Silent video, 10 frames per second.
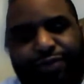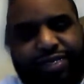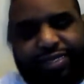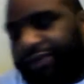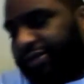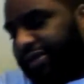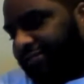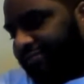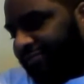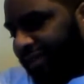research,
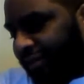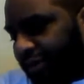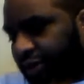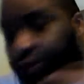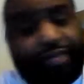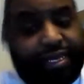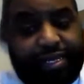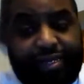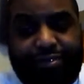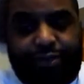and the whole
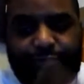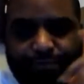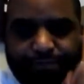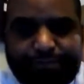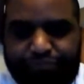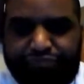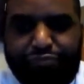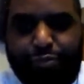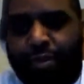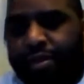thing. So
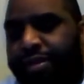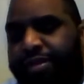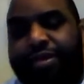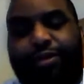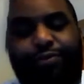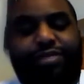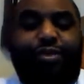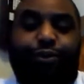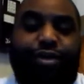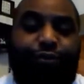we're just
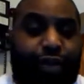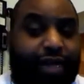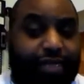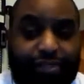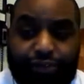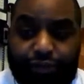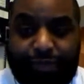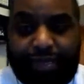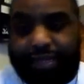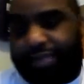gonna get right into it,
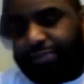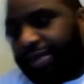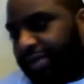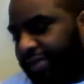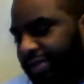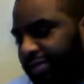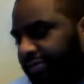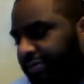man. Let's play this.